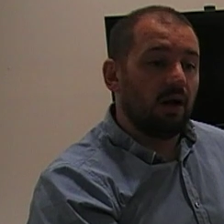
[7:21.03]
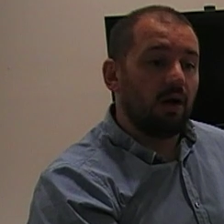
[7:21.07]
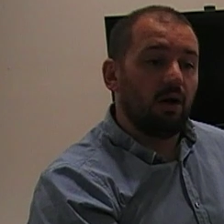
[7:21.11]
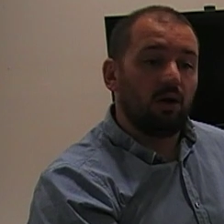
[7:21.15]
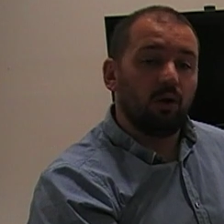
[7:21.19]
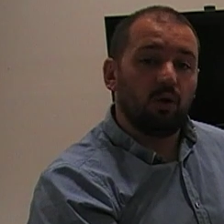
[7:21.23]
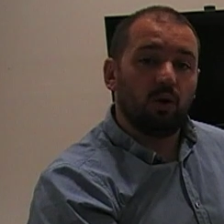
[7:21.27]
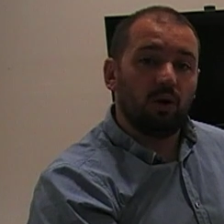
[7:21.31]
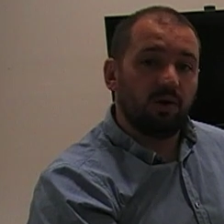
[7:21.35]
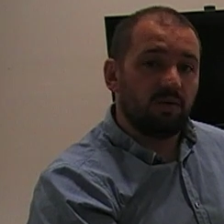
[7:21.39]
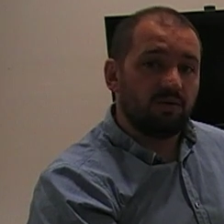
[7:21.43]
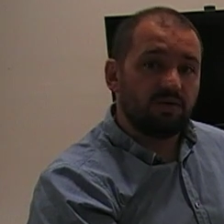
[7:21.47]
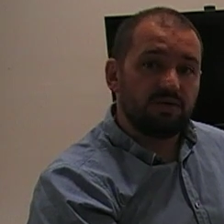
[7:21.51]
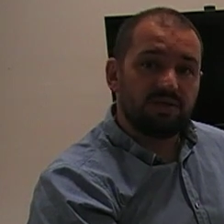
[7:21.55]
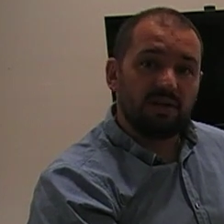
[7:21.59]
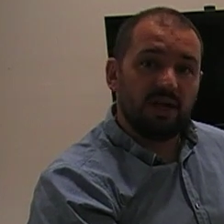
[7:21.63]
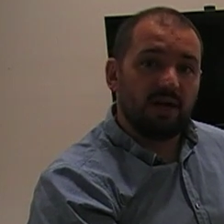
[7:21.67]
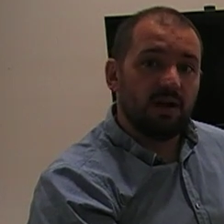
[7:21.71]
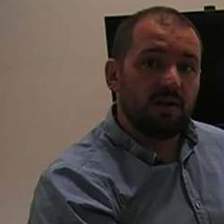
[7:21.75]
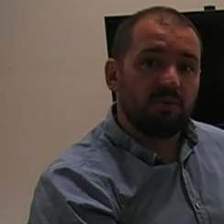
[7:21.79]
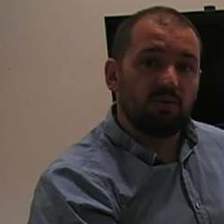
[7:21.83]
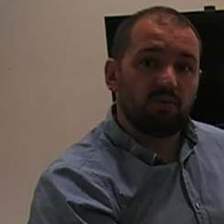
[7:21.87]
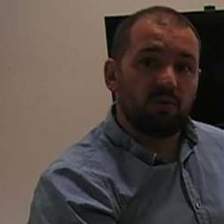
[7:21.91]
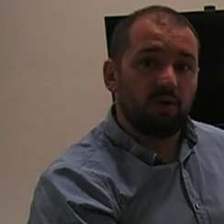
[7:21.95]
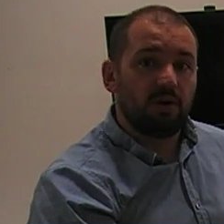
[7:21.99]
a lot of
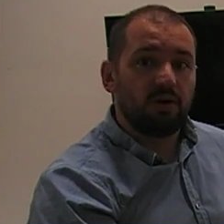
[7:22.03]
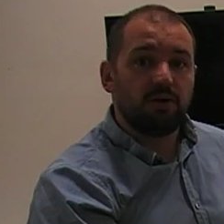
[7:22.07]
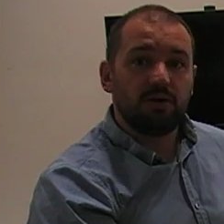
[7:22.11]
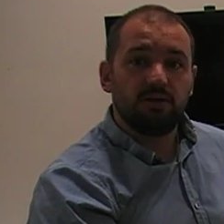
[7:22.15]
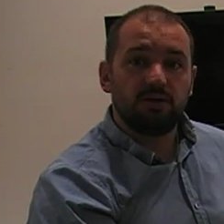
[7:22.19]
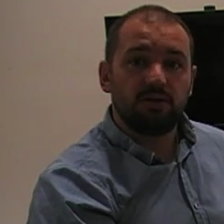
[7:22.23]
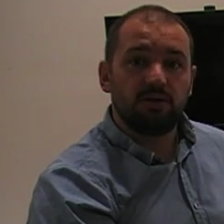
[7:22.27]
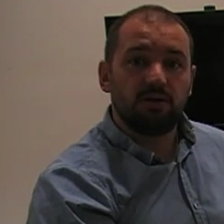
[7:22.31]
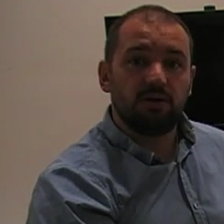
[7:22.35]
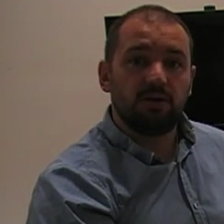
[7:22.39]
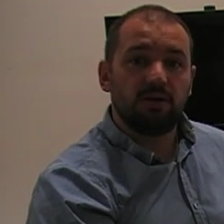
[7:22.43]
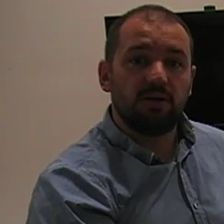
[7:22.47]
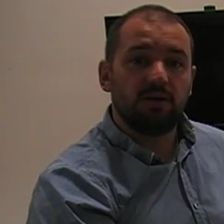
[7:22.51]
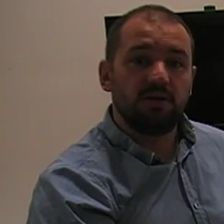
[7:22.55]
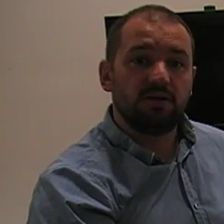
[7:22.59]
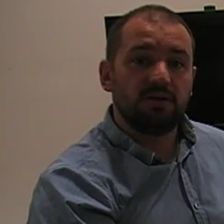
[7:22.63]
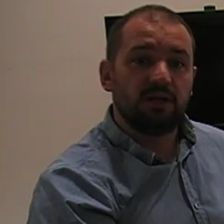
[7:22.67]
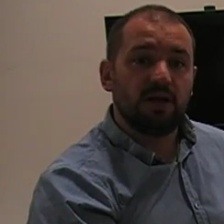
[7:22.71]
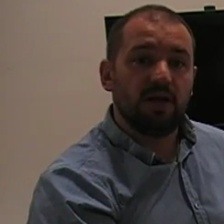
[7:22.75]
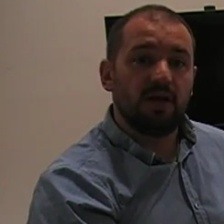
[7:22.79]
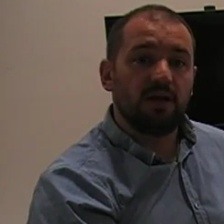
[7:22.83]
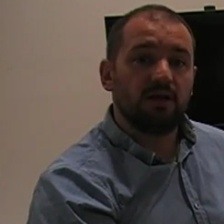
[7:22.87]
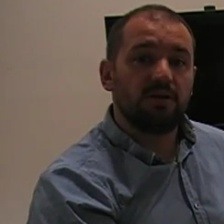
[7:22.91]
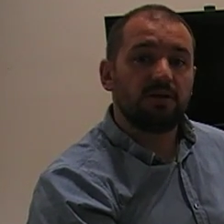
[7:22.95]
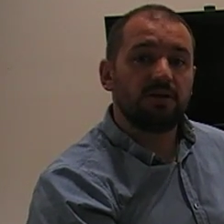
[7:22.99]
standard printers do these
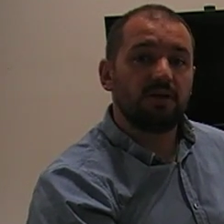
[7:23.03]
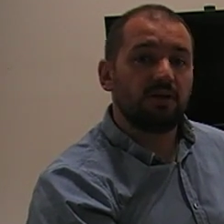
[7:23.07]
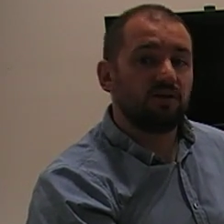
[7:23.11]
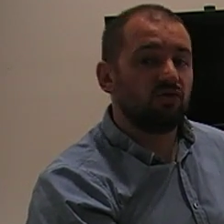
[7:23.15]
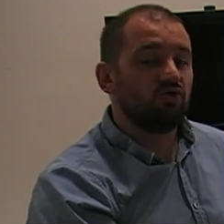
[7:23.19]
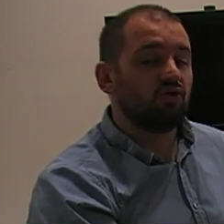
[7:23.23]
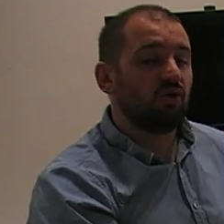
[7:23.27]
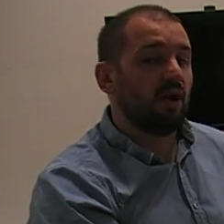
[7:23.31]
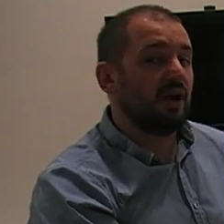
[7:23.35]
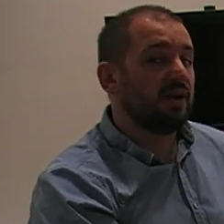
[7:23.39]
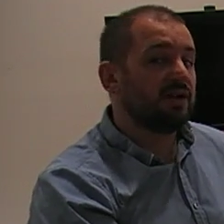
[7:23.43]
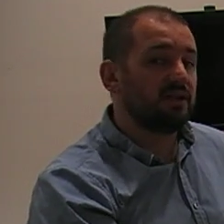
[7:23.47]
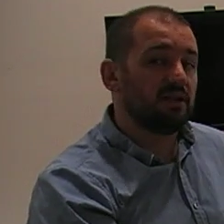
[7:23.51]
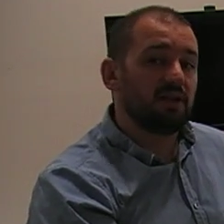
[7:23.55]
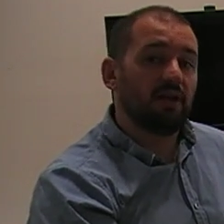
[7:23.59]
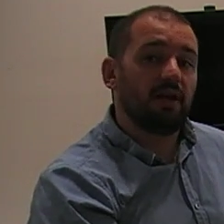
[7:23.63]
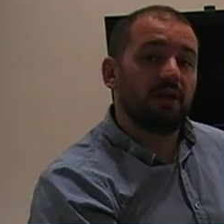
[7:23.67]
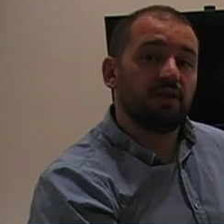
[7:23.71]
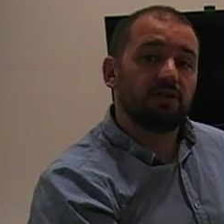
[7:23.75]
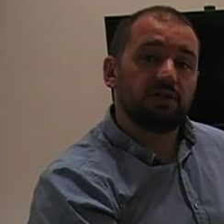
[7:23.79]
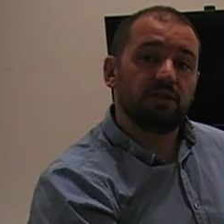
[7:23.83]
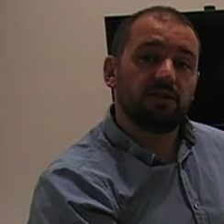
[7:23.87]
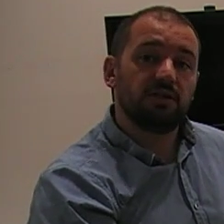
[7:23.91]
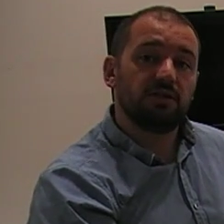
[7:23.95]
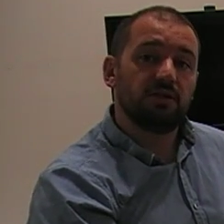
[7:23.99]
days, and tray
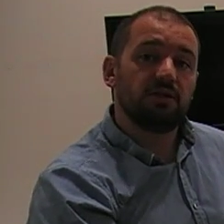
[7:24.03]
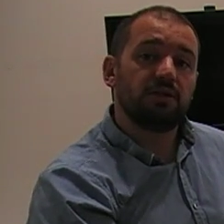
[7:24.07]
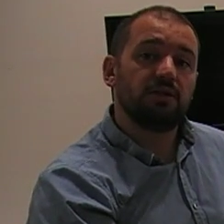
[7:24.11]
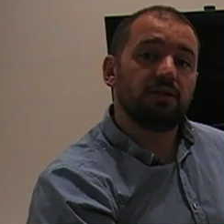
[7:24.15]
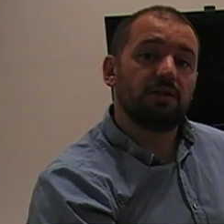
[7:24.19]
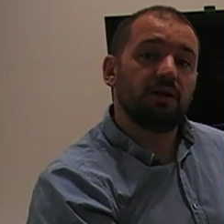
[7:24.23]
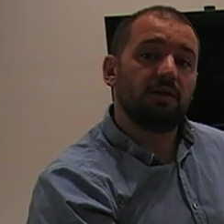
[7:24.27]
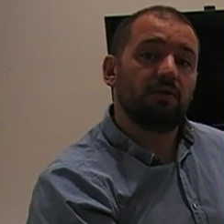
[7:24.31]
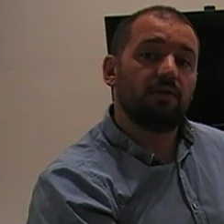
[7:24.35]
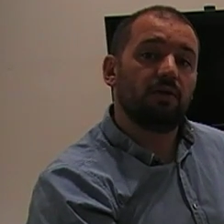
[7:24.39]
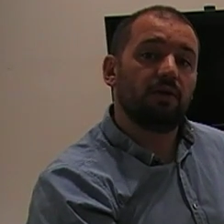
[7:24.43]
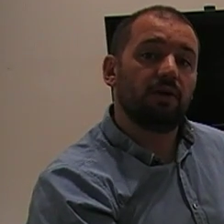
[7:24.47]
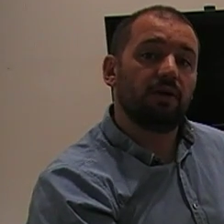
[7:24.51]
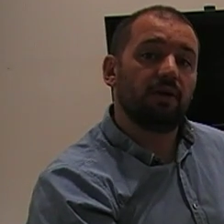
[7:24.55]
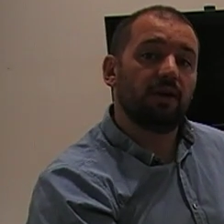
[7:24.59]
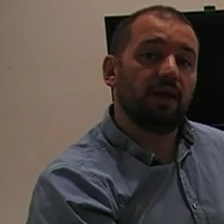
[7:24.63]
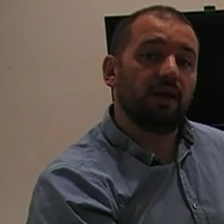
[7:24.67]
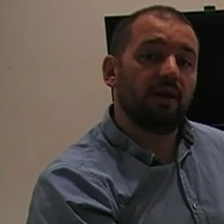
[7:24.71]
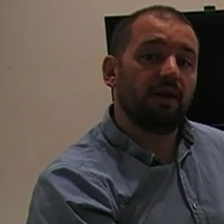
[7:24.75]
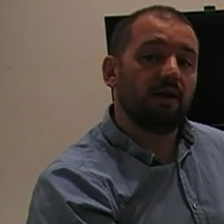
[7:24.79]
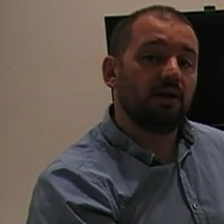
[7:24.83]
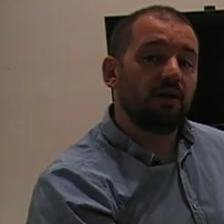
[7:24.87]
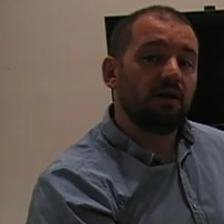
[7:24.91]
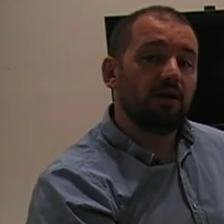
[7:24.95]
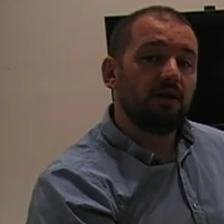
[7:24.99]
selections and stuff like
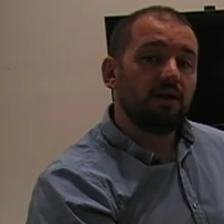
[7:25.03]
that.